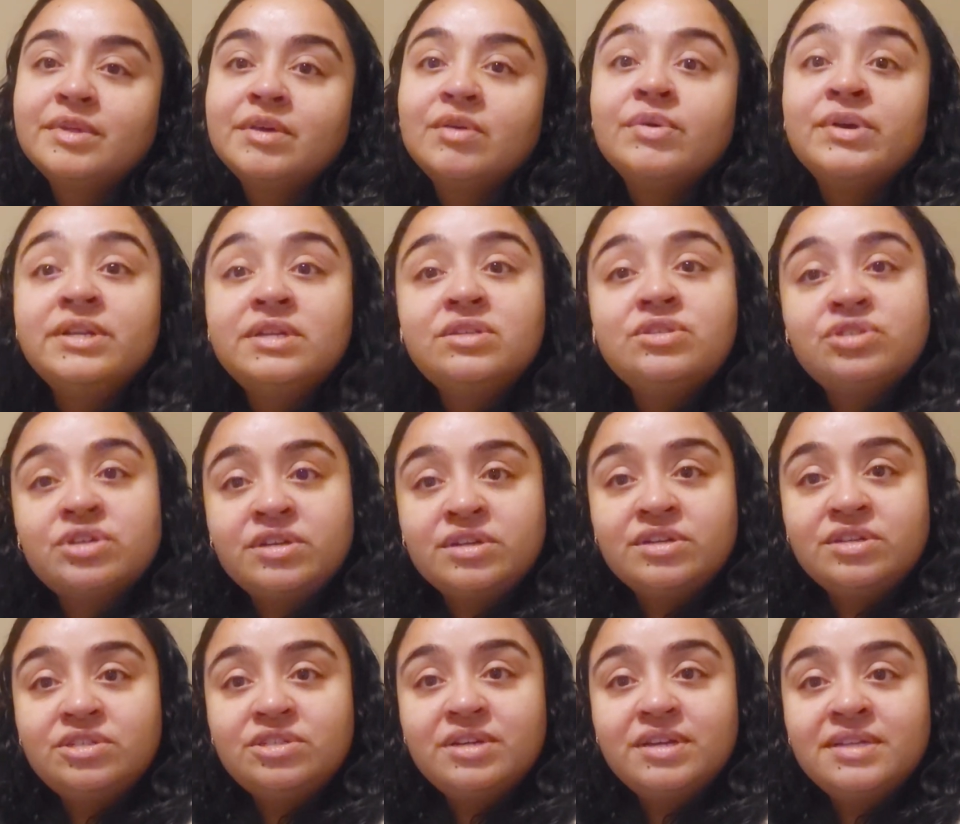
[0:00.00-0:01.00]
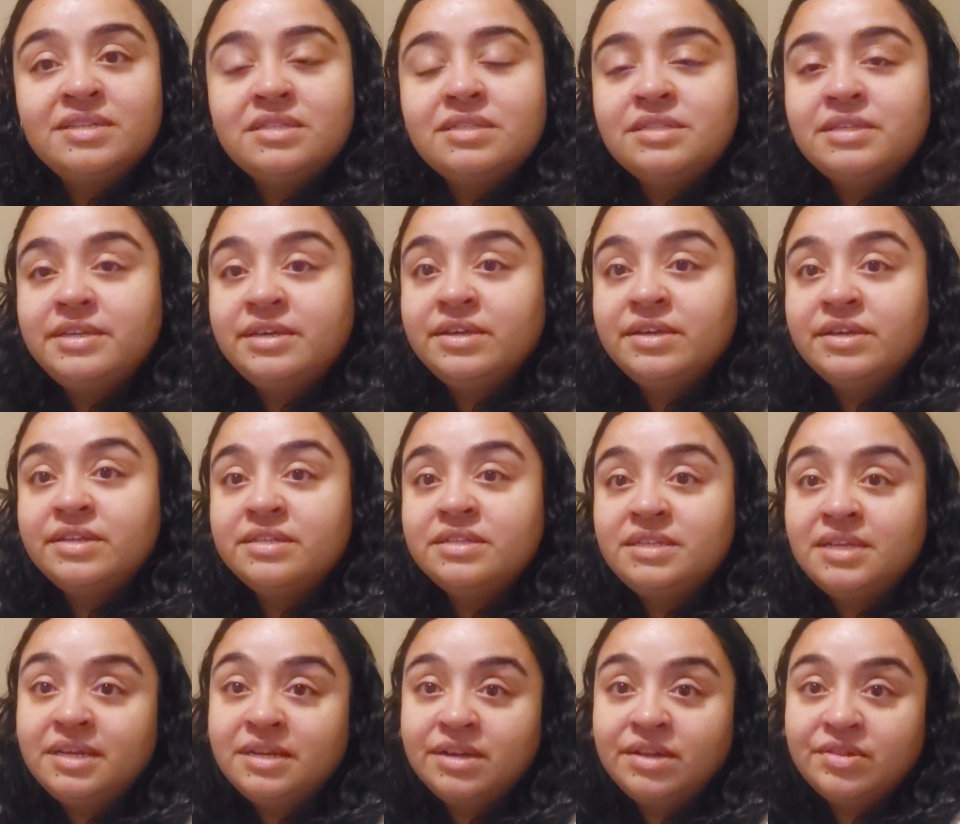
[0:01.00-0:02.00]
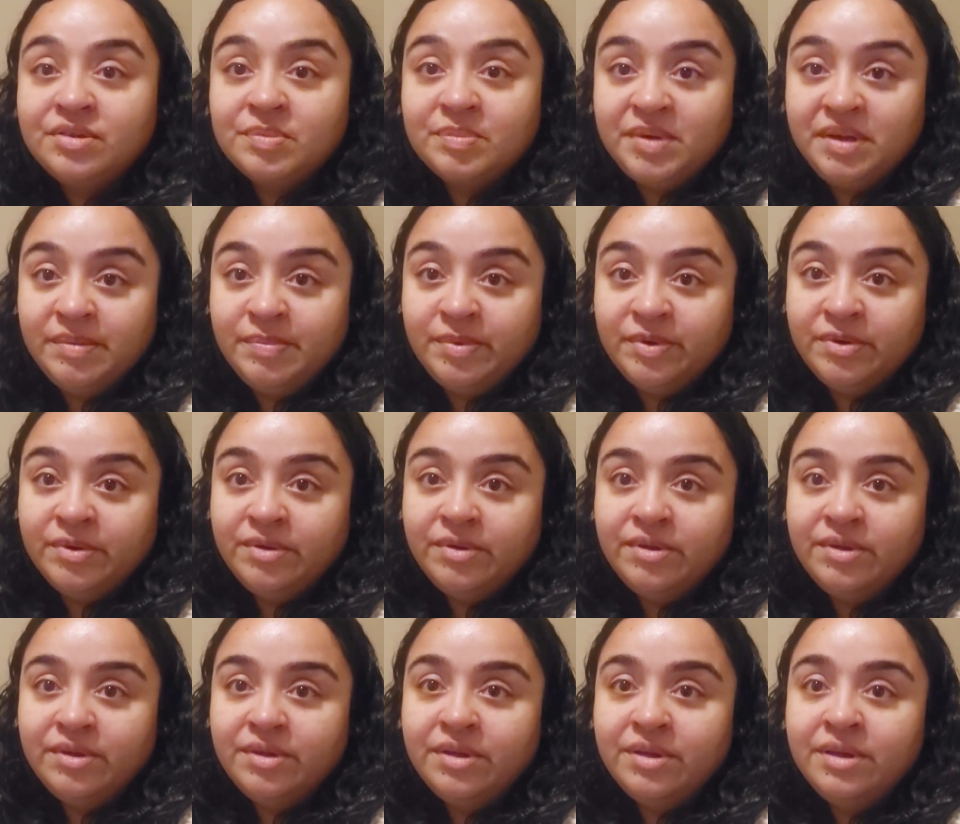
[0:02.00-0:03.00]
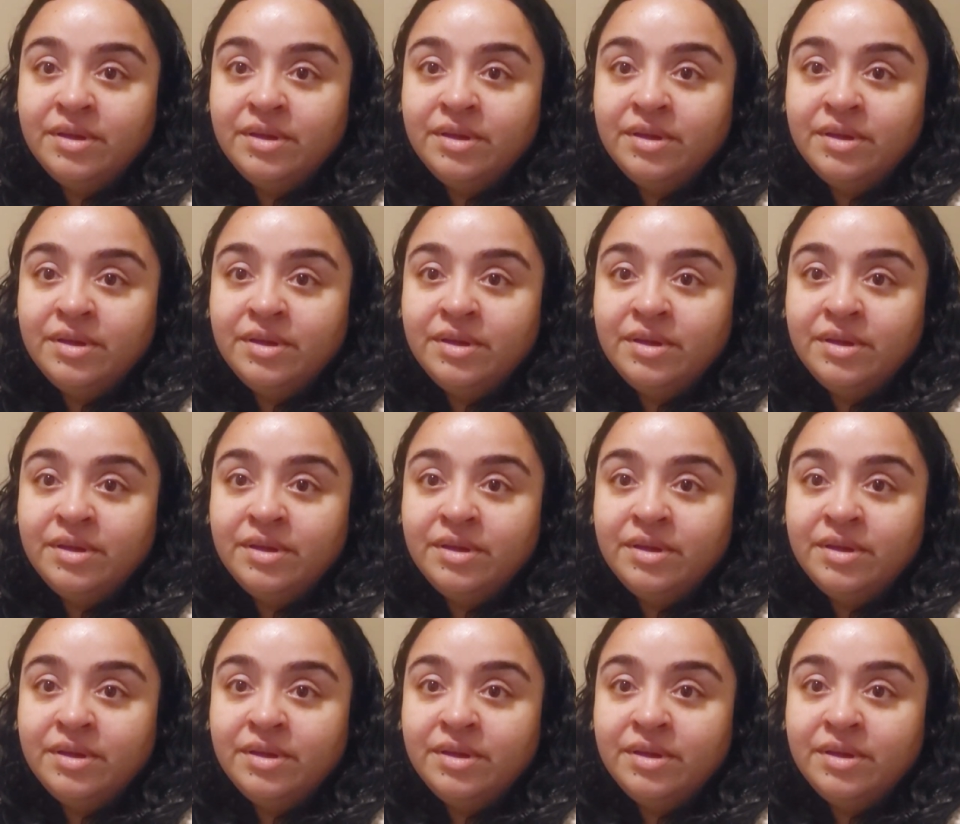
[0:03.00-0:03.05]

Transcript: going to church and see it, seeing other people